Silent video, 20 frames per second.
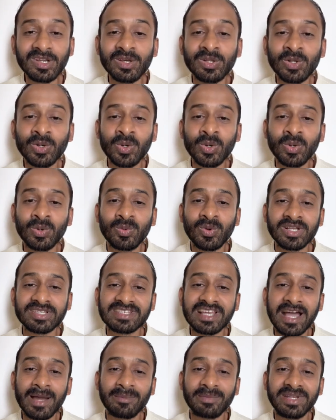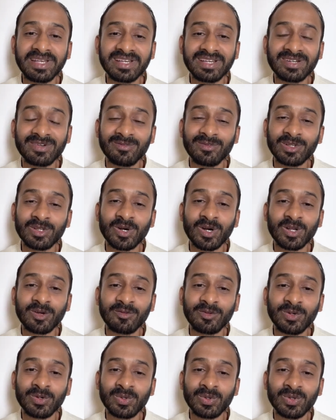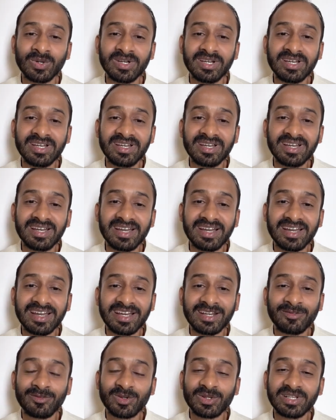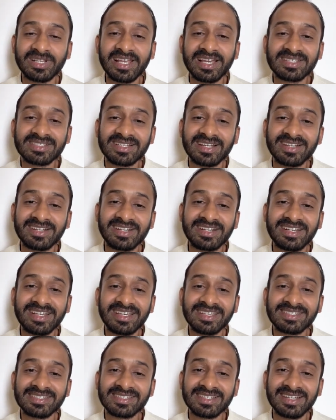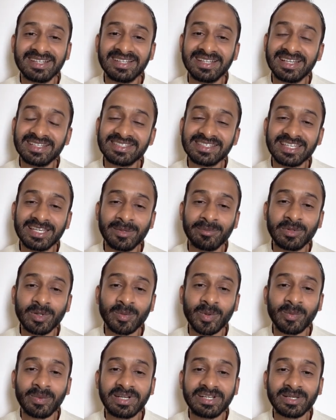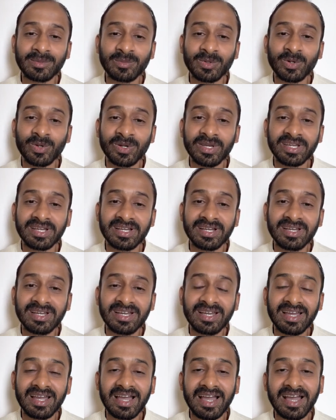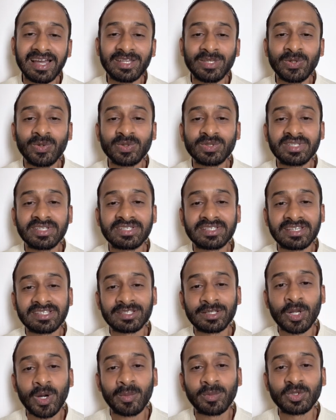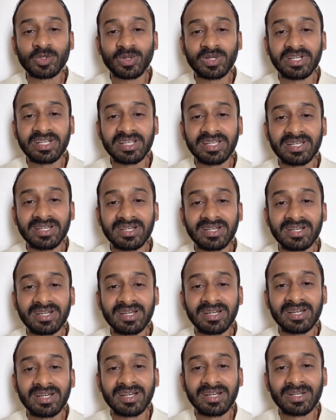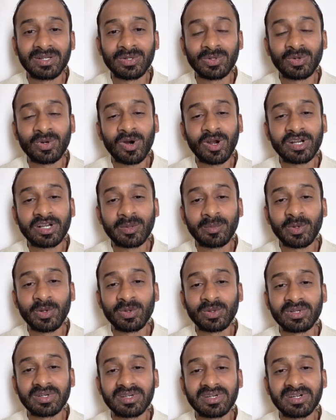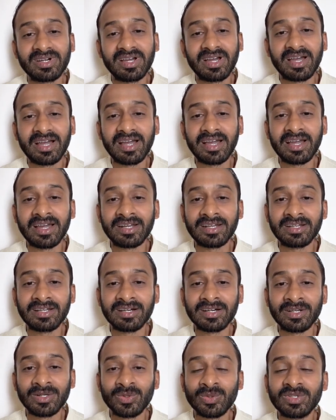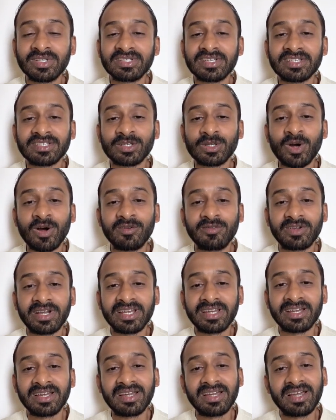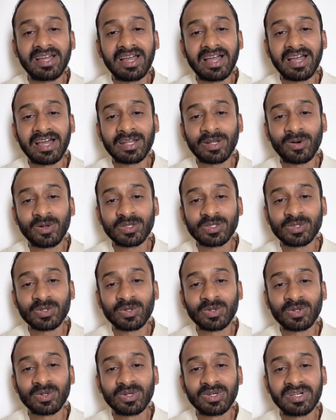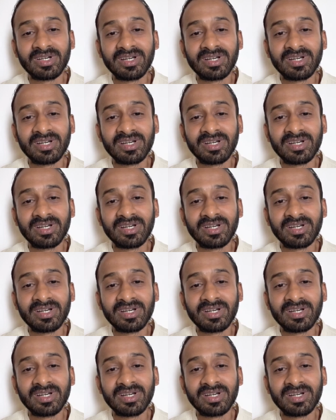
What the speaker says: know what's happening with all of you. And for the next 100 days, let's keep the momentum going and use this as an opportunity to contribute and do this as an offering, and also